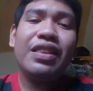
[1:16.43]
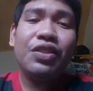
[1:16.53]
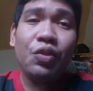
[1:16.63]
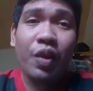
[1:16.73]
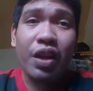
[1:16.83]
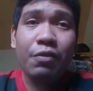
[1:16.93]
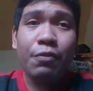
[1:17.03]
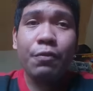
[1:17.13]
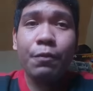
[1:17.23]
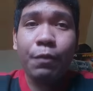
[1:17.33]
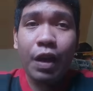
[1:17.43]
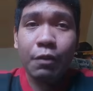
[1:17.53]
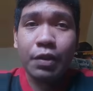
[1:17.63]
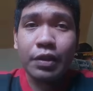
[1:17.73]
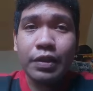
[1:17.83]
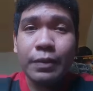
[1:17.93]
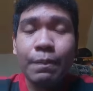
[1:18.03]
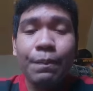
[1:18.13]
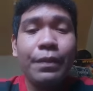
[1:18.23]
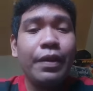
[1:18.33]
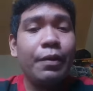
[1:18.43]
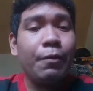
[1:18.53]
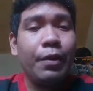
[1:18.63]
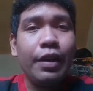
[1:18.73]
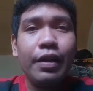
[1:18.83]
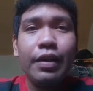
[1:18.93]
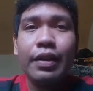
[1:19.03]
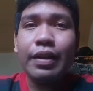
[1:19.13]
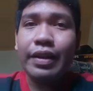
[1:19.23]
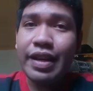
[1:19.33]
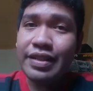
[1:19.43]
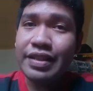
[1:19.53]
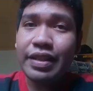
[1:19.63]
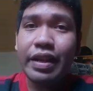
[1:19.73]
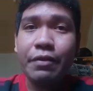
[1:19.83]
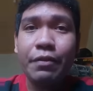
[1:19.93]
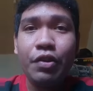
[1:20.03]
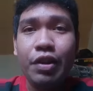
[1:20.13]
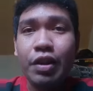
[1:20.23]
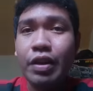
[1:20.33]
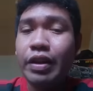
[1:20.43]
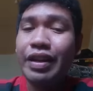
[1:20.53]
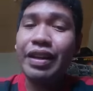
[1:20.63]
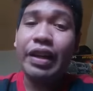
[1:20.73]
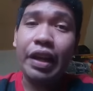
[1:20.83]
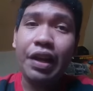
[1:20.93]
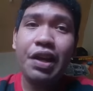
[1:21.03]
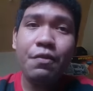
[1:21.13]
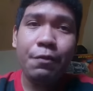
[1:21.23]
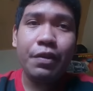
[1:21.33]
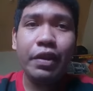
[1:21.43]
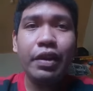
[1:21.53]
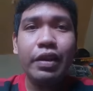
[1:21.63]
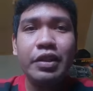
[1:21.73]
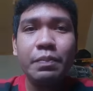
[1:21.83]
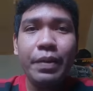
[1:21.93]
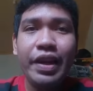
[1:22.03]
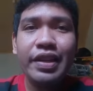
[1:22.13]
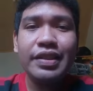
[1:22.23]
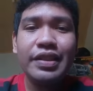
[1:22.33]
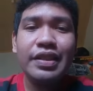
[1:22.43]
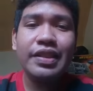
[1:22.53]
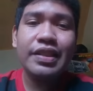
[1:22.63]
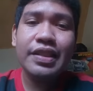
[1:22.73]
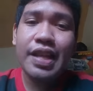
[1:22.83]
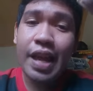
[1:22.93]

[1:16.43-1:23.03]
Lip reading: 12, flowers, necessary if you are invading the space